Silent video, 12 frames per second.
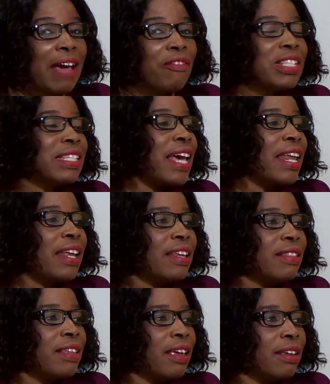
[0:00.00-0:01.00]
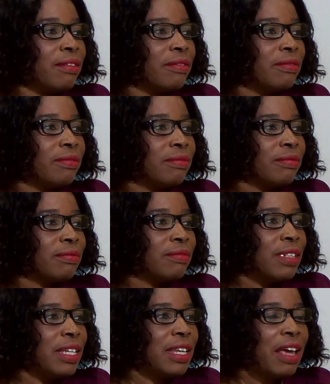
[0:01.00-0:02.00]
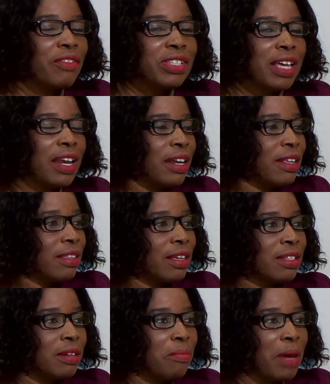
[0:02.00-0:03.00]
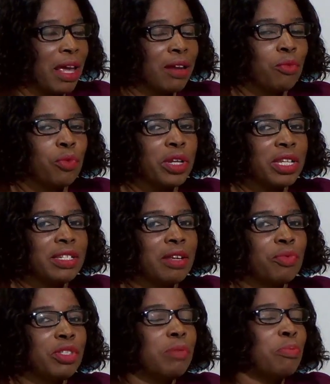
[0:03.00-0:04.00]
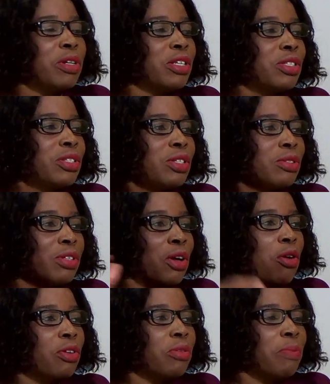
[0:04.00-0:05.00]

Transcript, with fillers: He never said anything to the man. What he did was he put his concubine on top of his donkey,